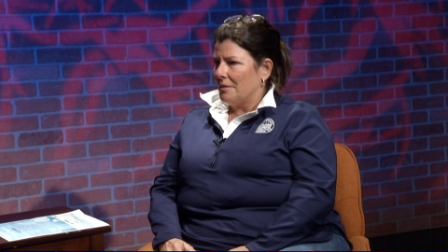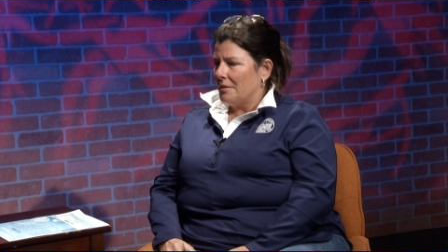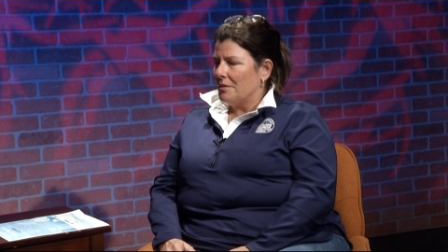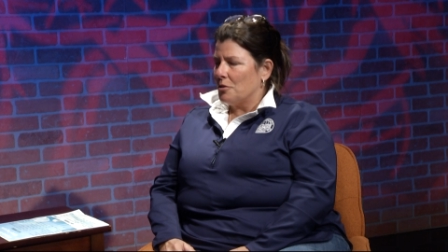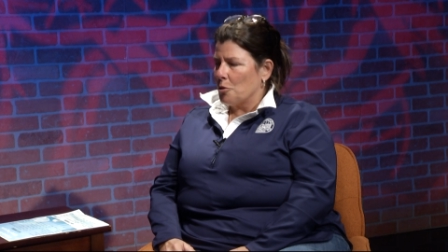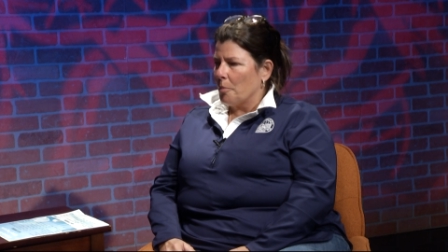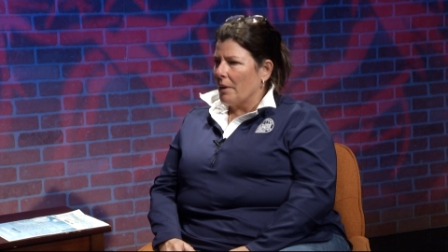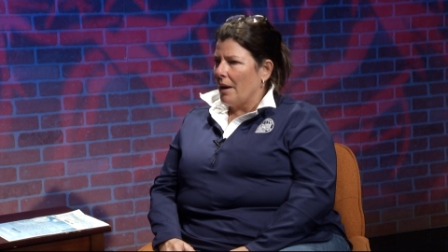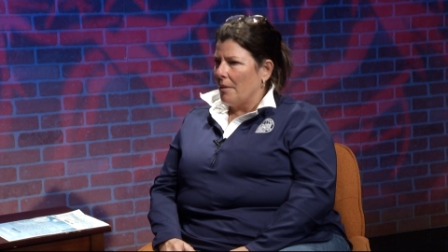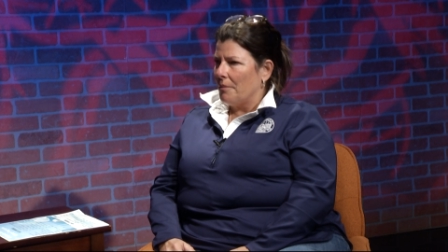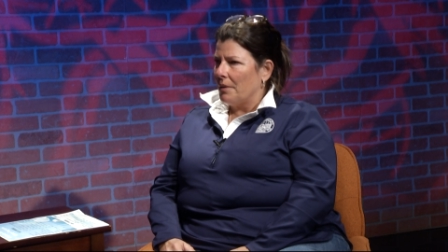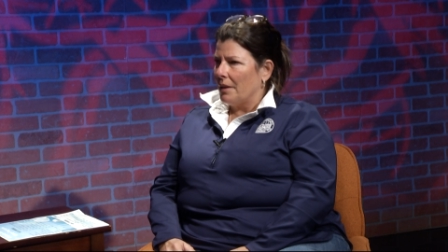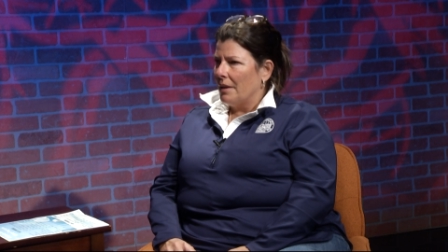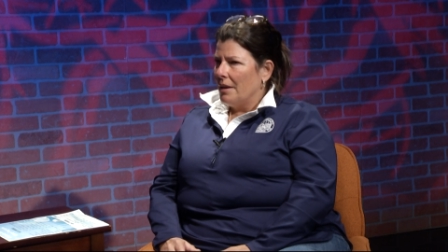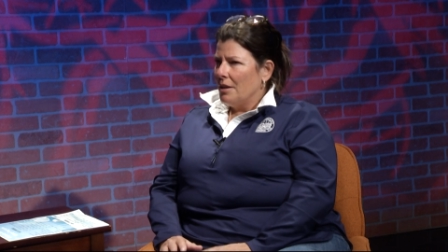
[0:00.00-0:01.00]
super
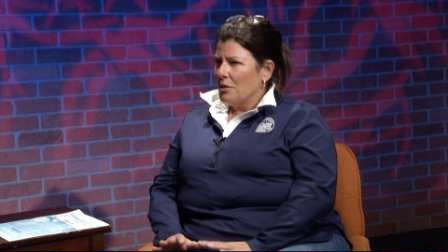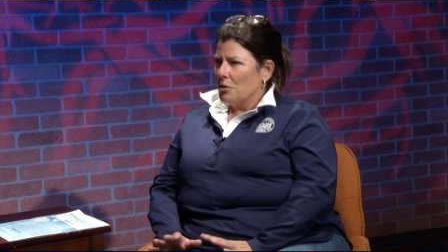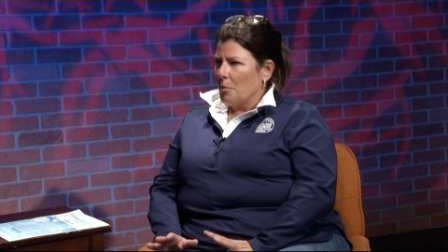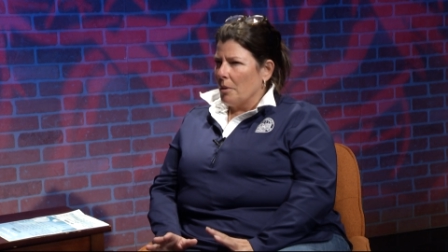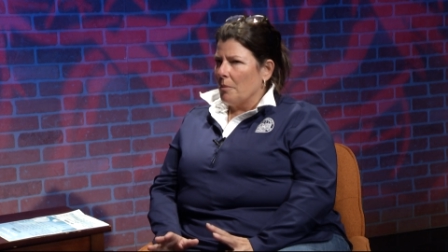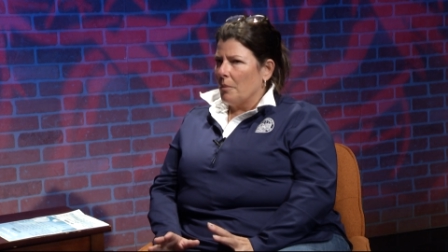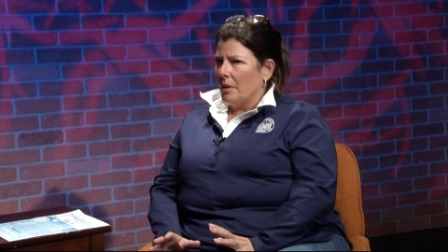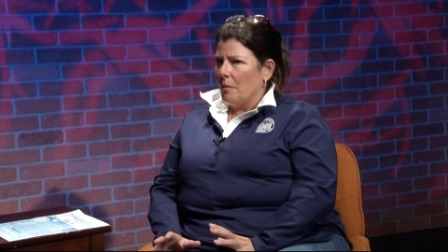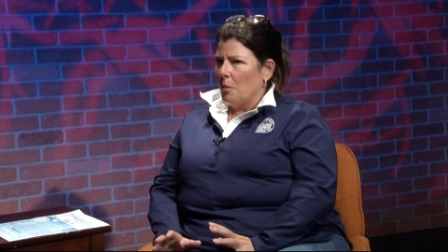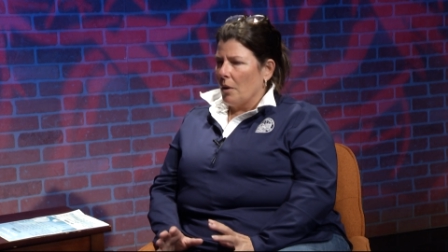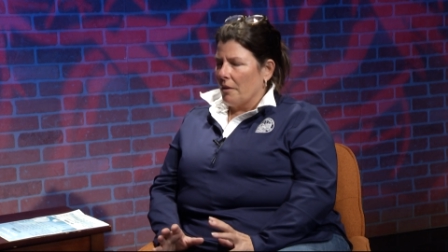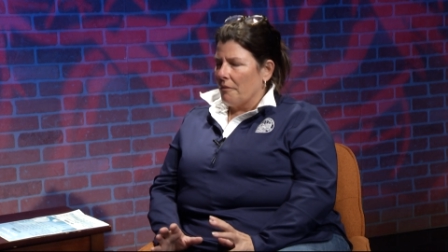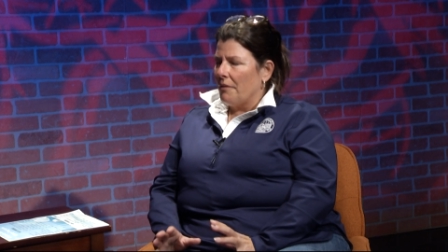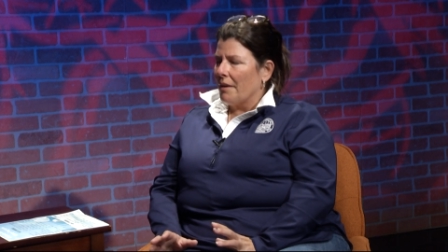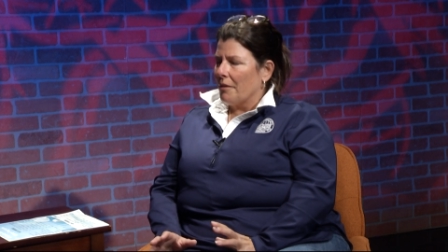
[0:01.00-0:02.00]
helpful. So we
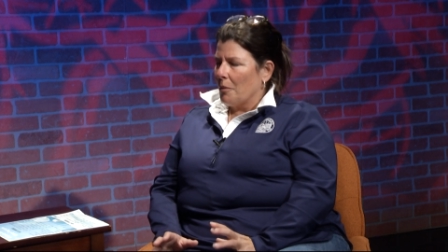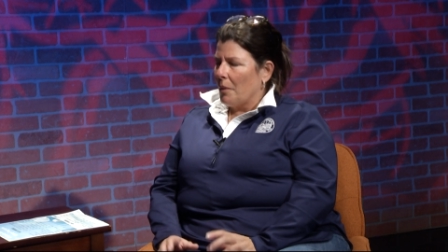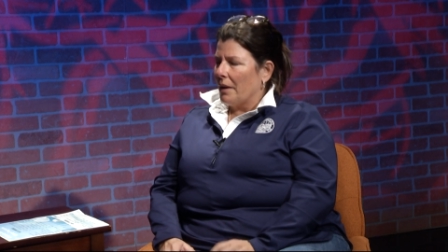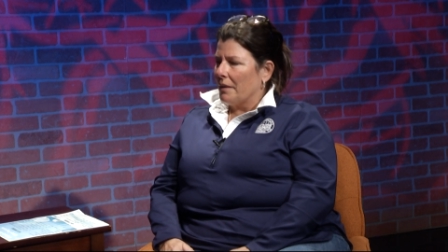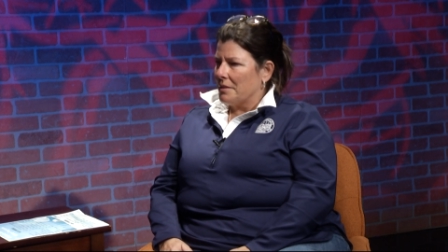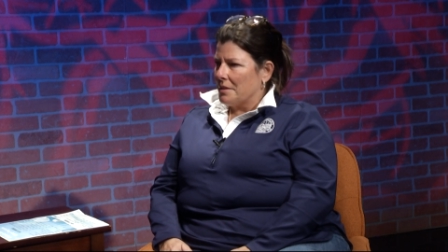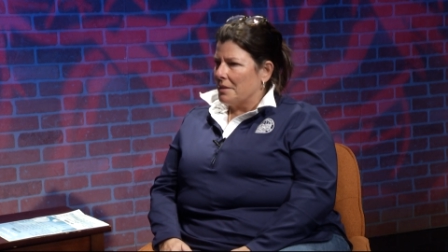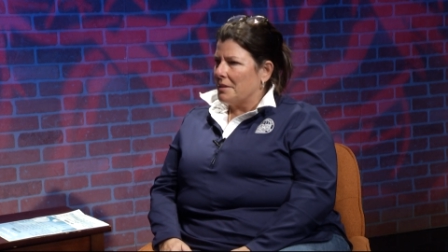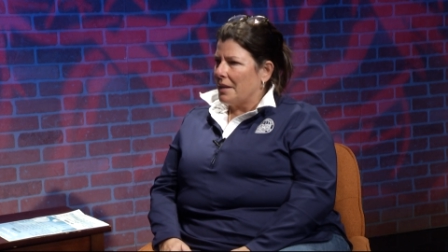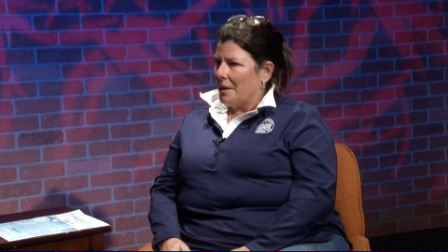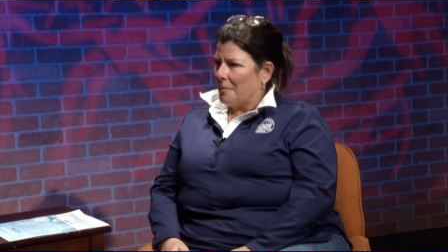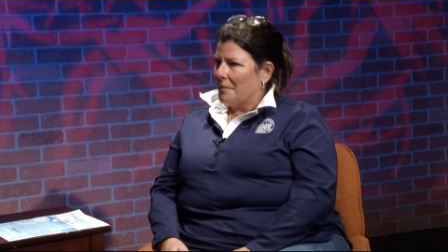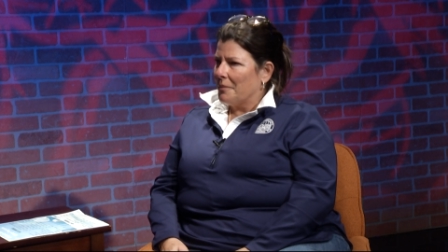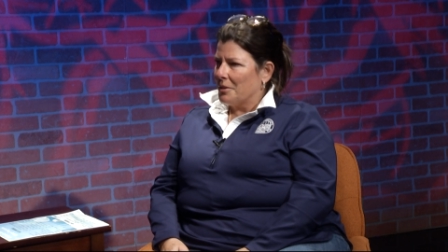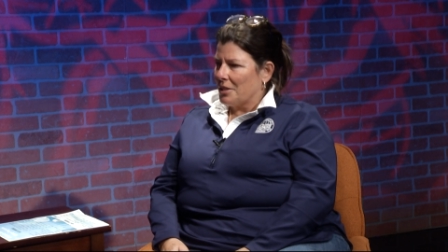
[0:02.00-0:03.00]
work very well as a
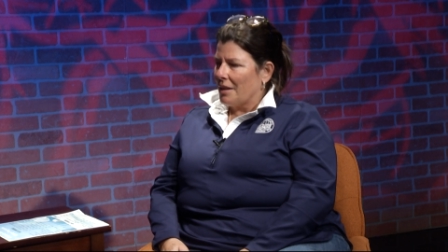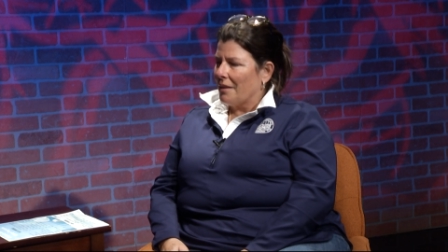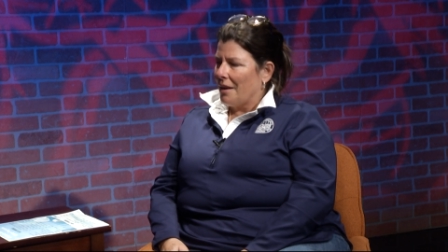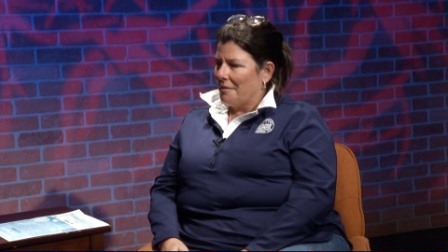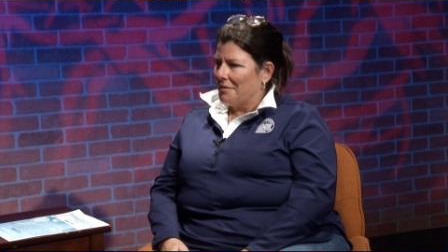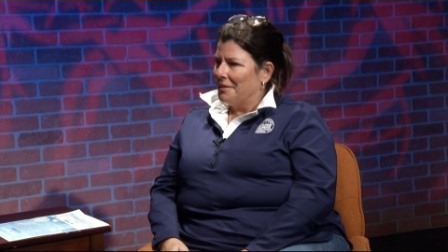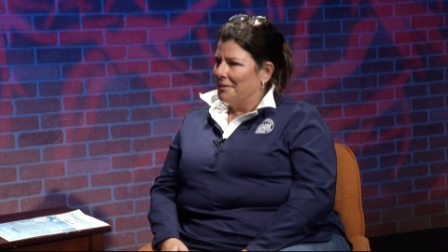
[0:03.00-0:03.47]
team, which I love.